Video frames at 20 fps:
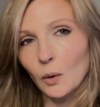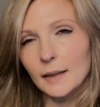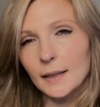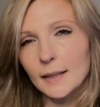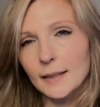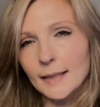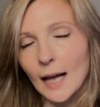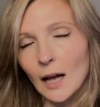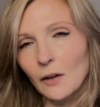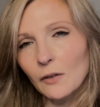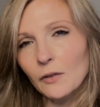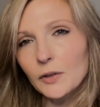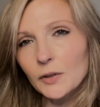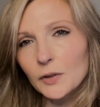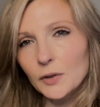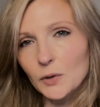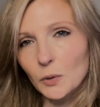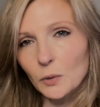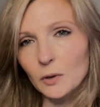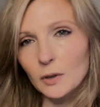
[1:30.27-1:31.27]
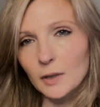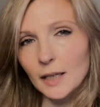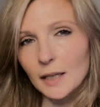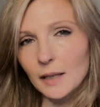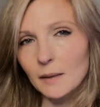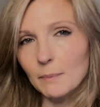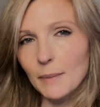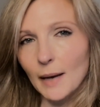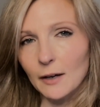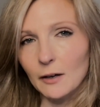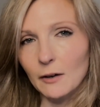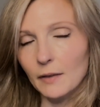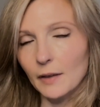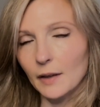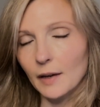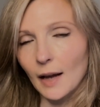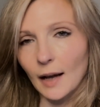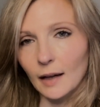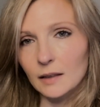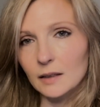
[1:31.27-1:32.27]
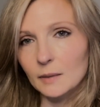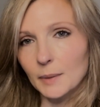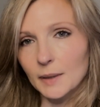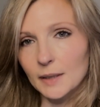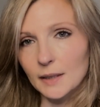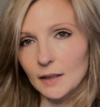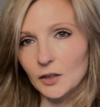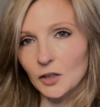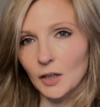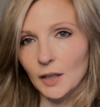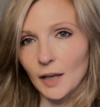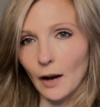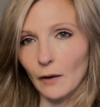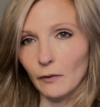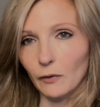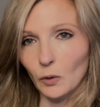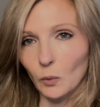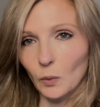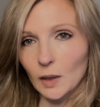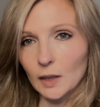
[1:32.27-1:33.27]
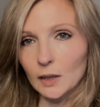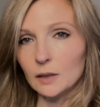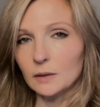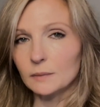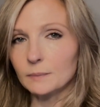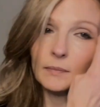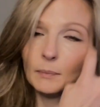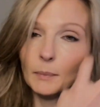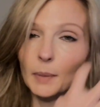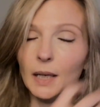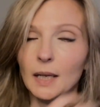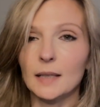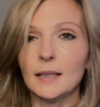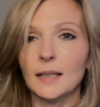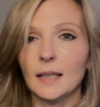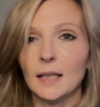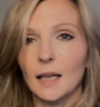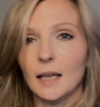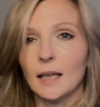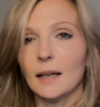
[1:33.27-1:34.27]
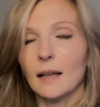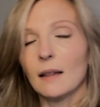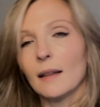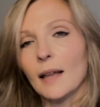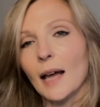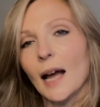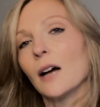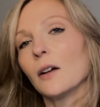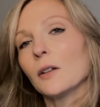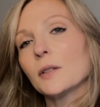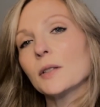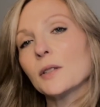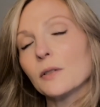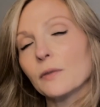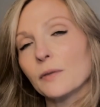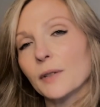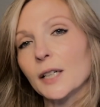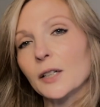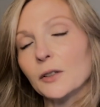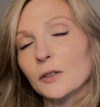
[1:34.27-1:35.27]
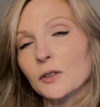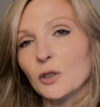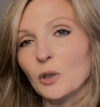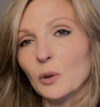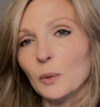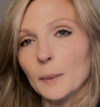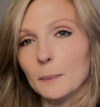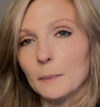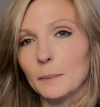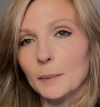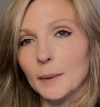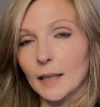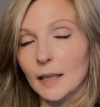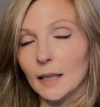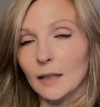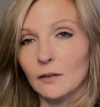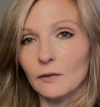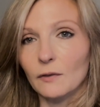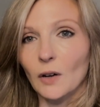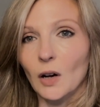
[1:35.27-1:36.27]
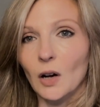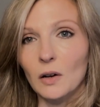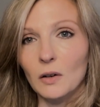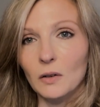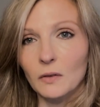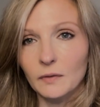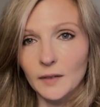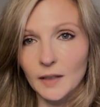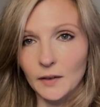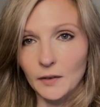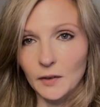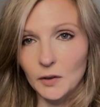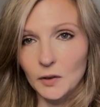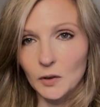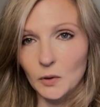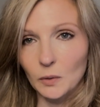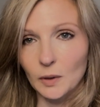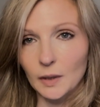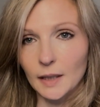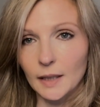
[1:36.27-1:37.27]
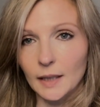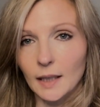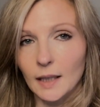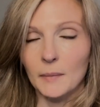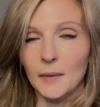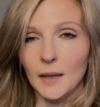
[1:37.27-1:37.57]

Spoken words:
can tell the story better than exposition ever will, because it allows the reader to be involved in the story.